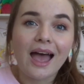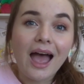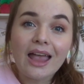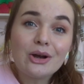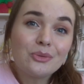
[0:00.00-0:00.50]

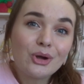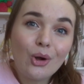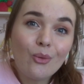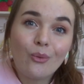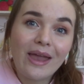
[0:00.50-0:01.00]
I don't
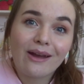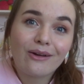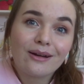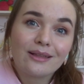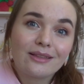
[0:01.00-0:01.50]
know
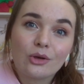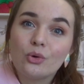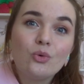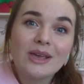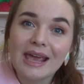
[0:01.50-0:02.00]

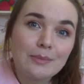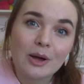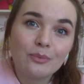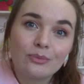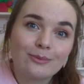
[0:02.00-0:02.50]
who came
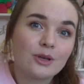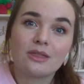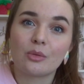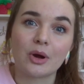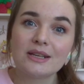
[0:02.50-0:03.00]
up with
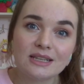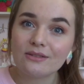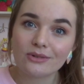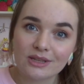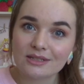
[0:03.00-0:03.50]
the
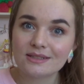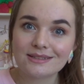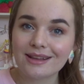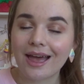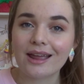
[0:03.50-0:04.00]
pricing for
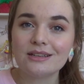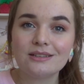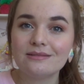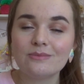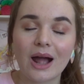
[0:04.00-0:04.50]
this. I
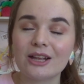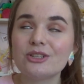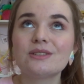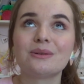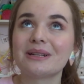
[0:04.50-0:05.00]

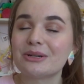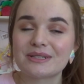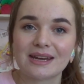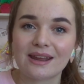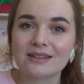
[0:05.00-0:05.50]
just don't
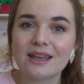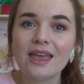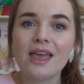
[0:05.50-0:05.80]
understand.